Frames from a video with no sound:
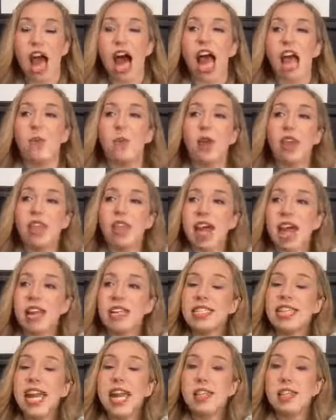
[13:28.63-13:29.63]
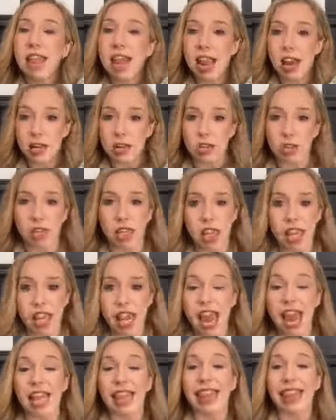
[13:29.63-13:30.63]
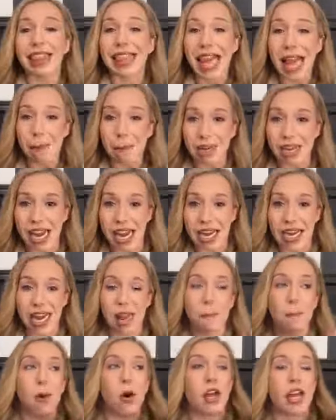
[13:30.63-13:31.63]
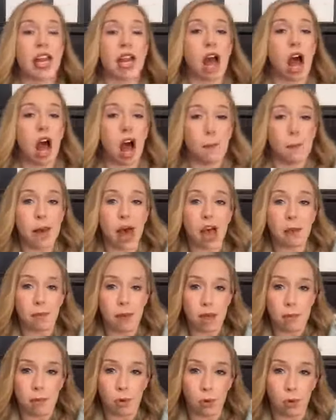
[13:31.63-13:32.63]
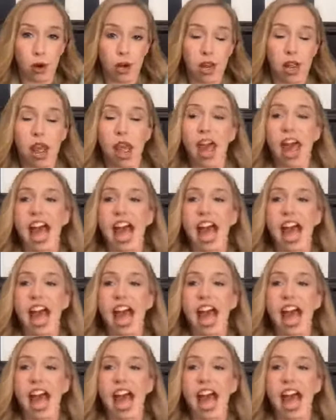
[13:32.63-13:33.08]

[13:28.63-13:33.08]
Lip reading: I would then take the answer key and laminate it, put it up on my board,